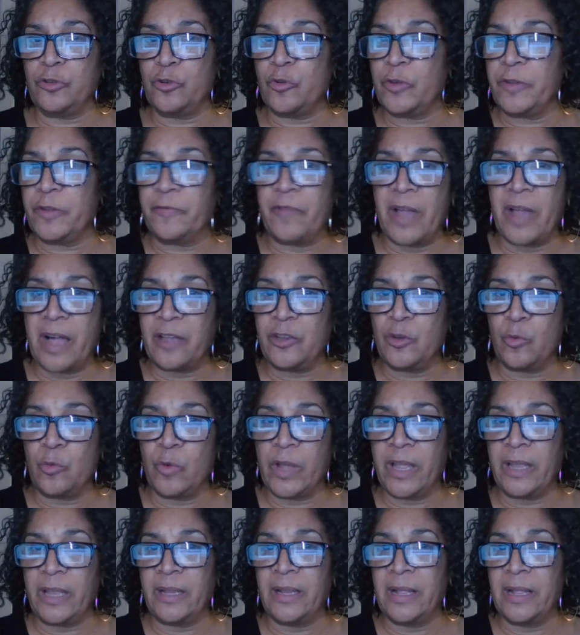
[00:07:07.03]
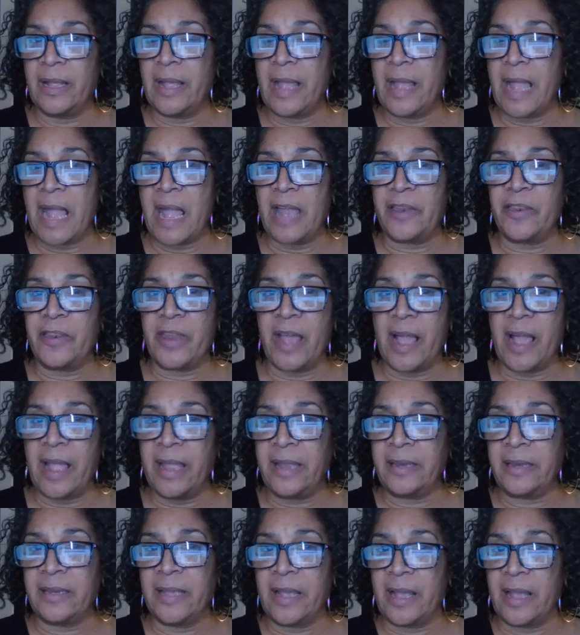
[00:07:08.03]
You evaluate at
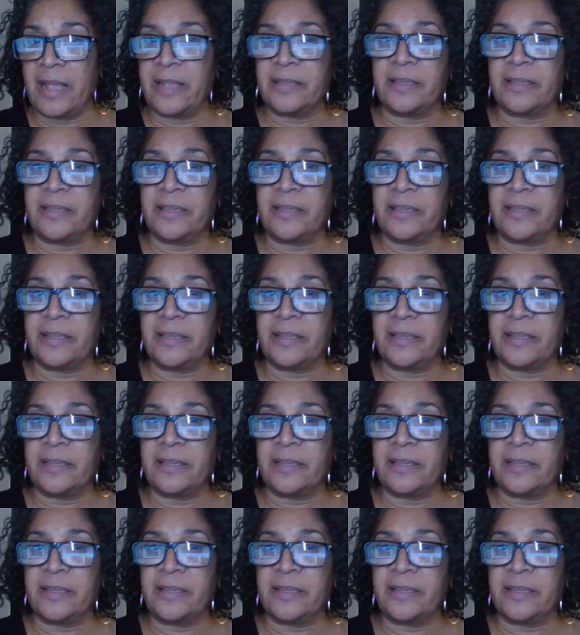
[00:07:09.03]
night